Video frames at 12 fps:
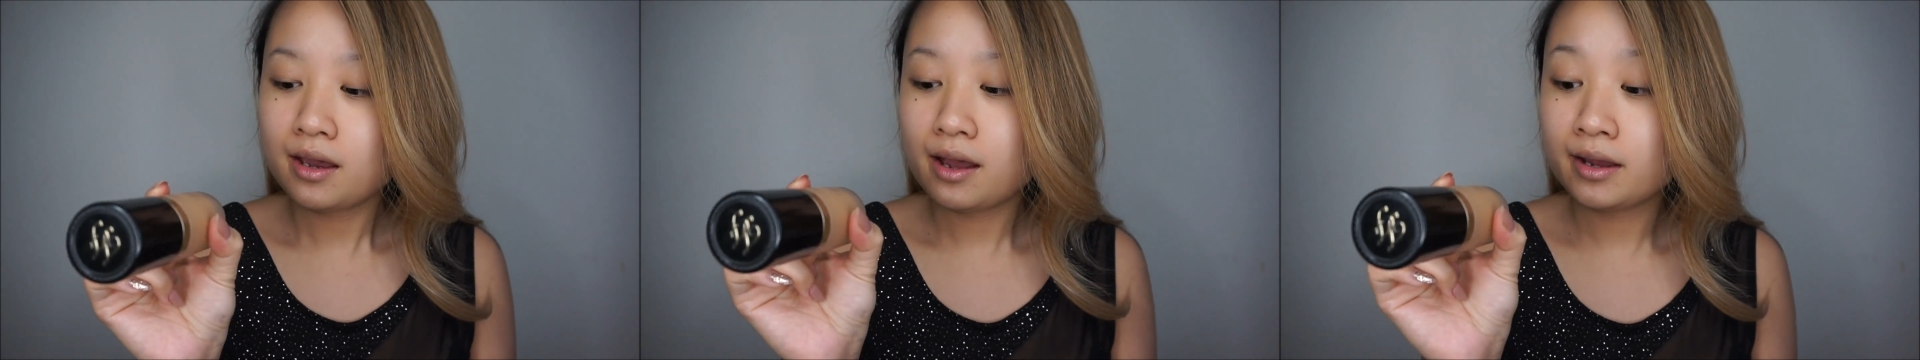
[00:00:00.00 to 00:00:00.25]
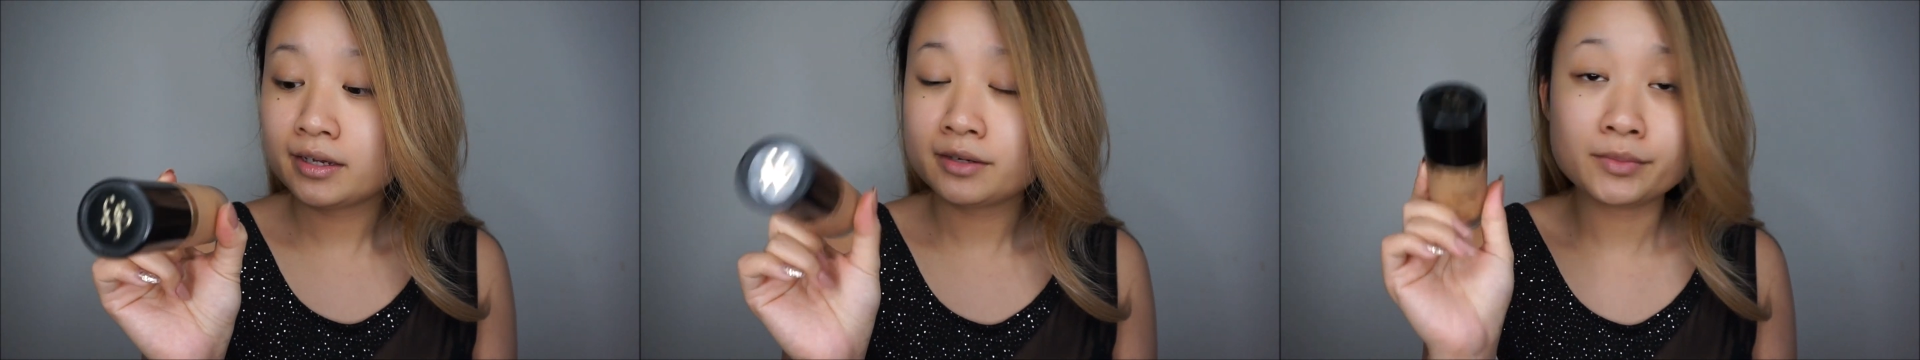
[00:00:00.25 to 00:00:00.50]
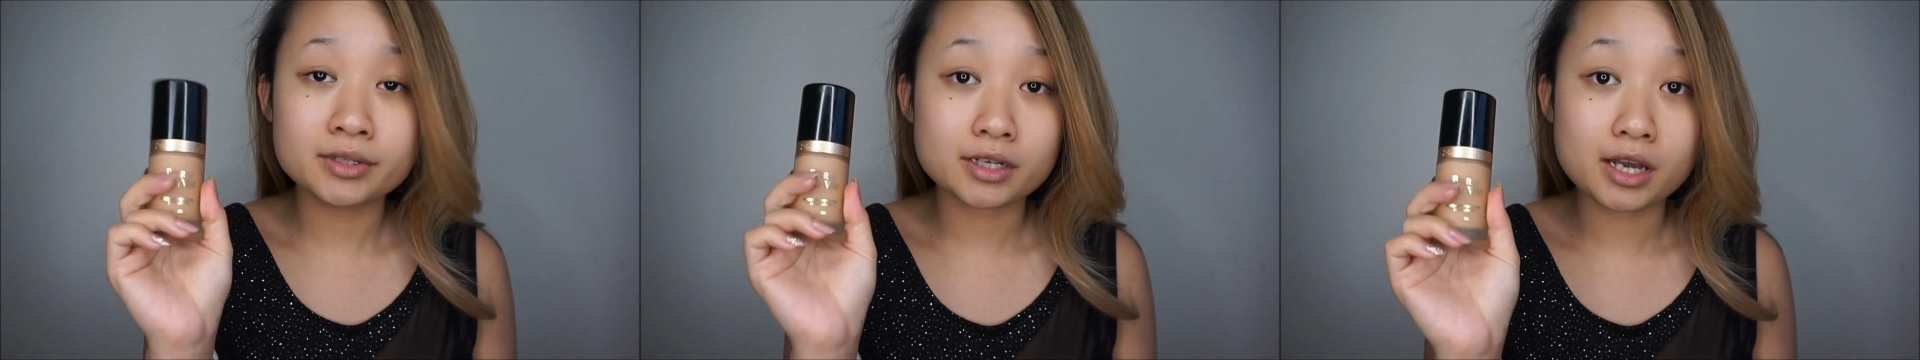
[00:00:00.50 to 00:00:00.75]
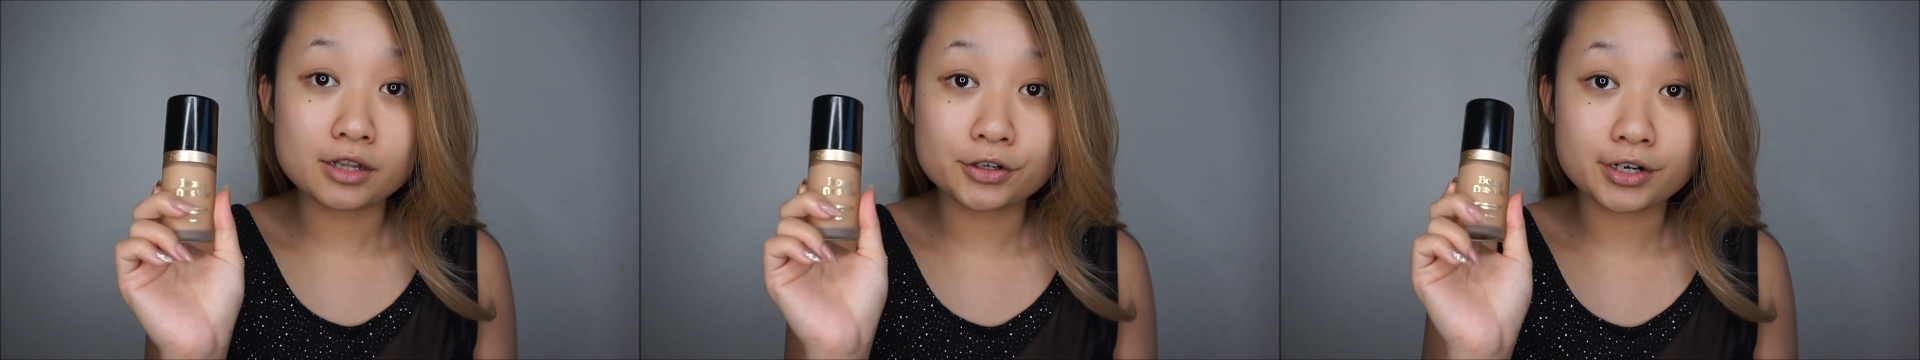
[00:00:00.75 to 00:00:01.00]
I am in the
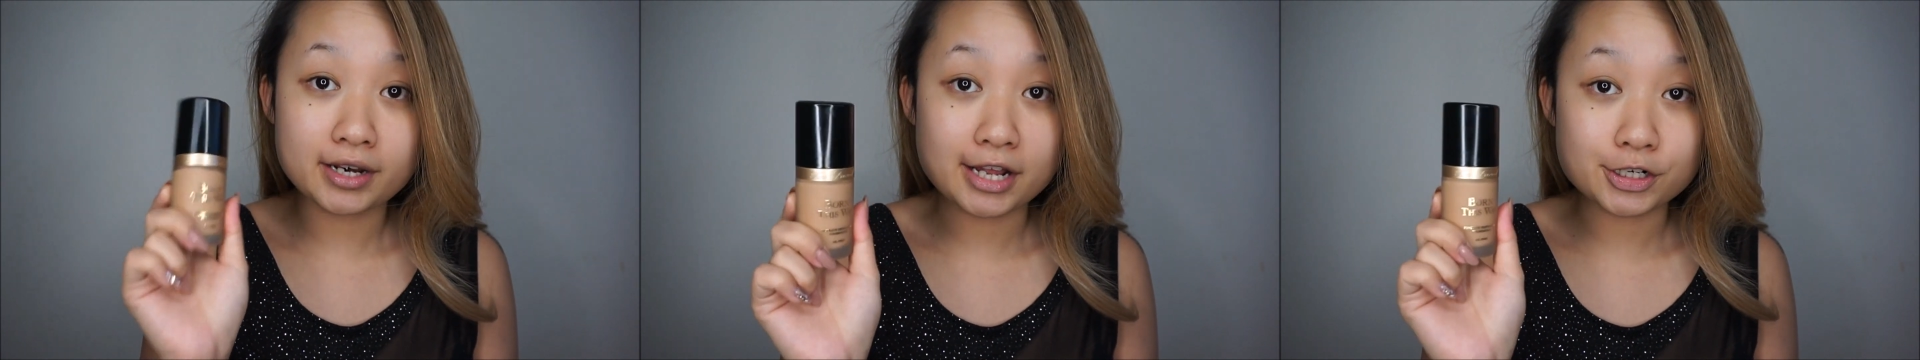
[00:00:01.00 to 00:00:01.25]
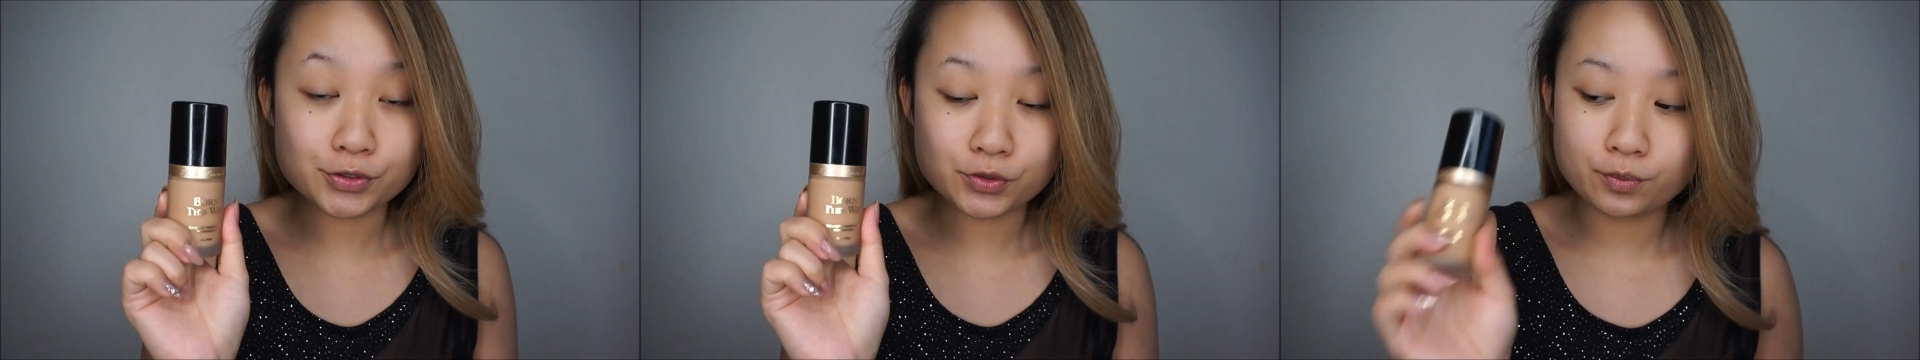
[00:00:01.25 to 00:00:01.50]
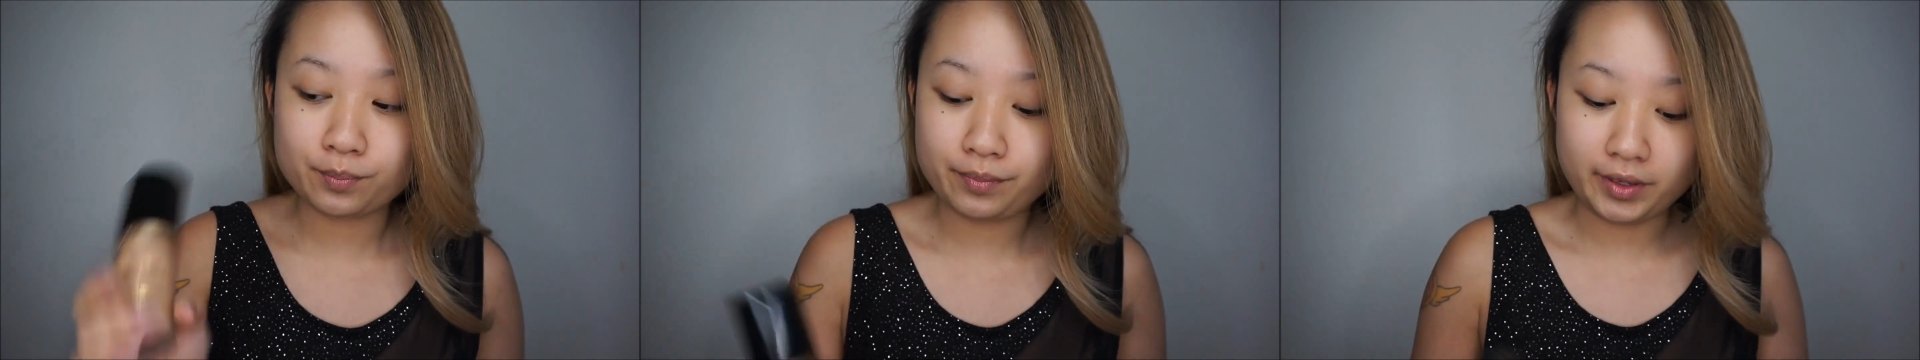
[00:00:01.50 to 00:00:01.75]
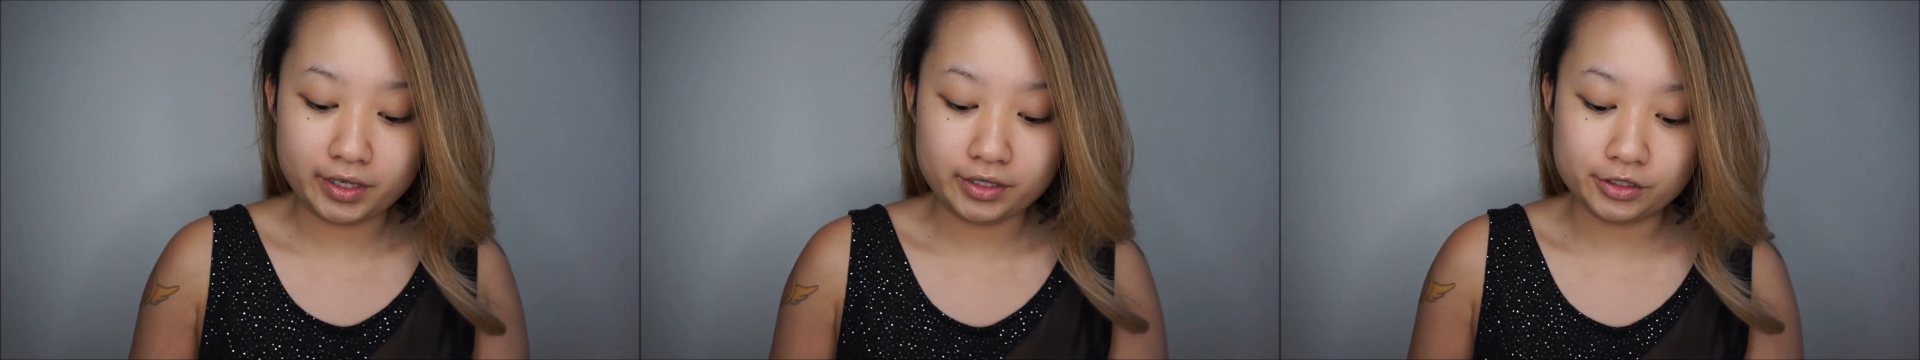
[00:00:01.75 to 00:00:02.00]
color Natural
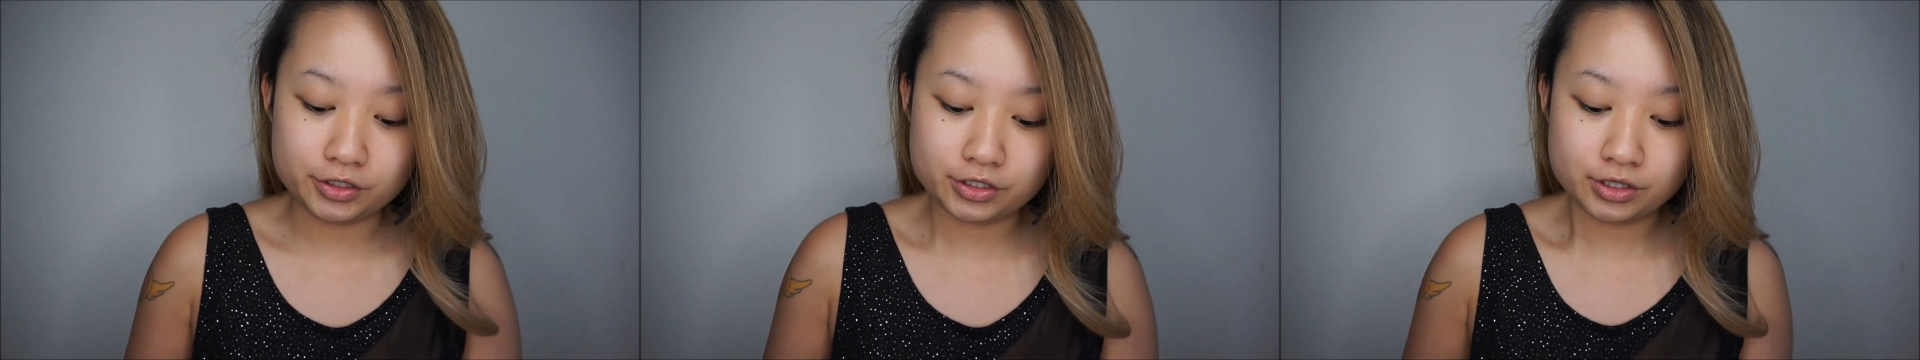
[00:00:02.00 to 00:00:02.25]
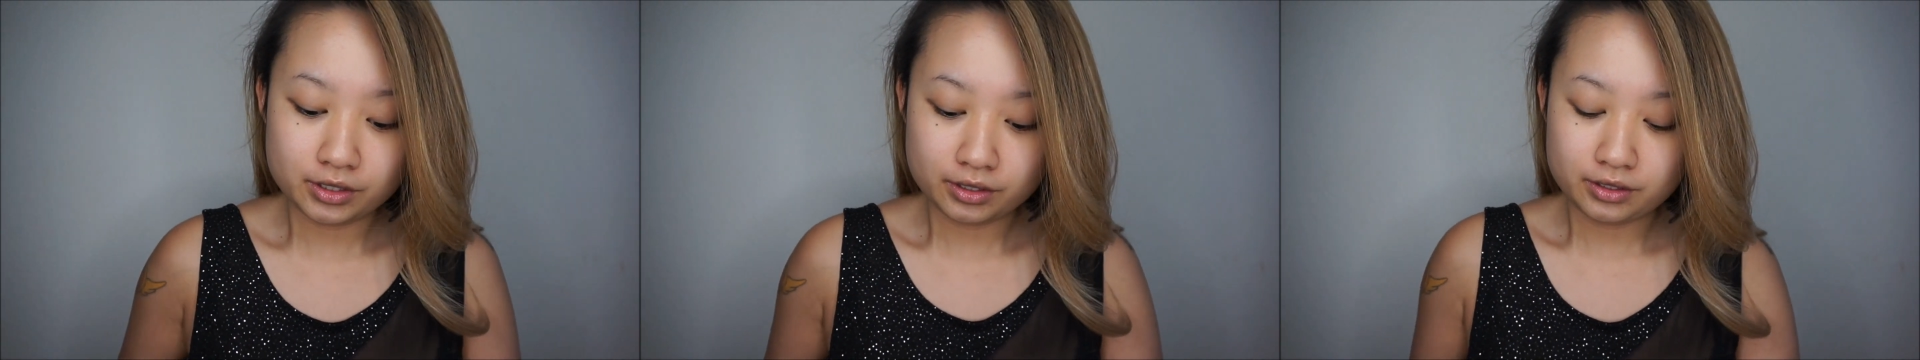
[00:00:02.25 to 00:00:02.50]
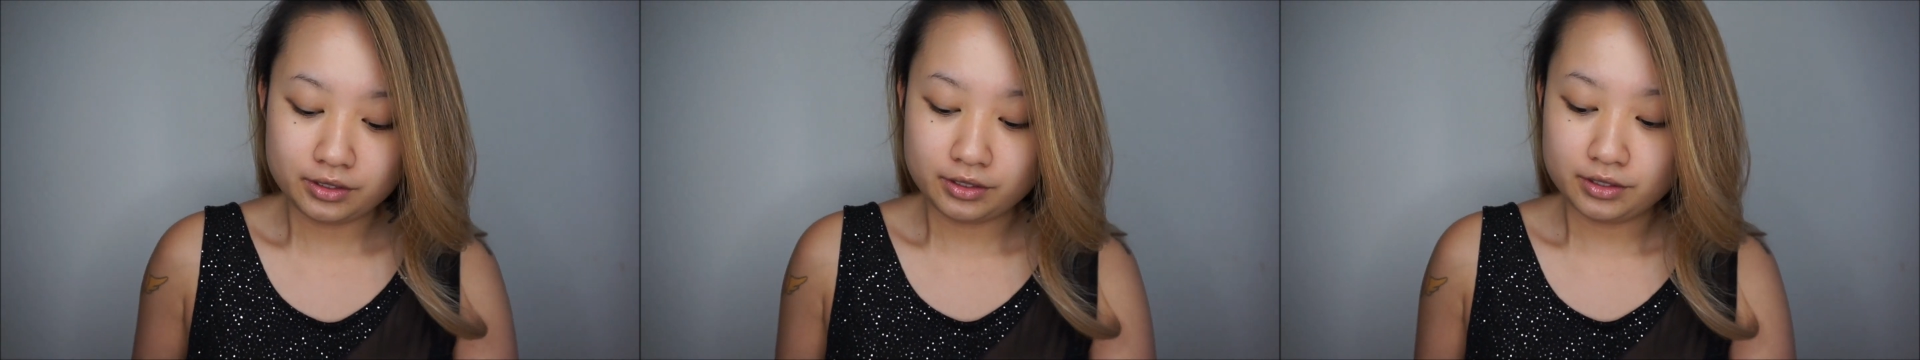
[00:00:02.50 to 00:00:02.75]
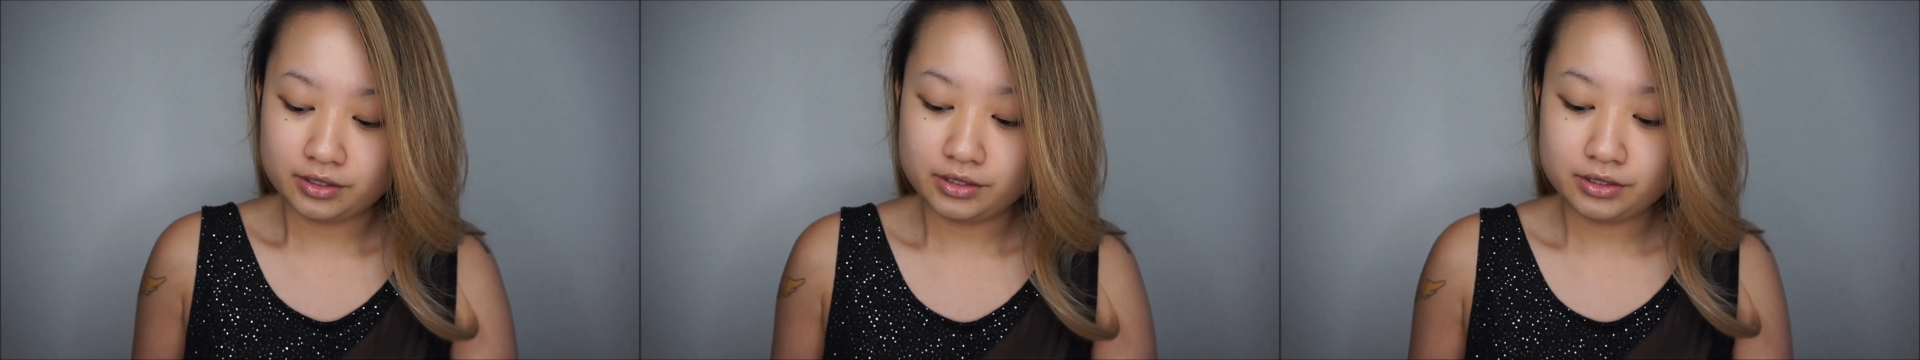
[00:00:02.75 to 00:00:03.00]
Beige. I'm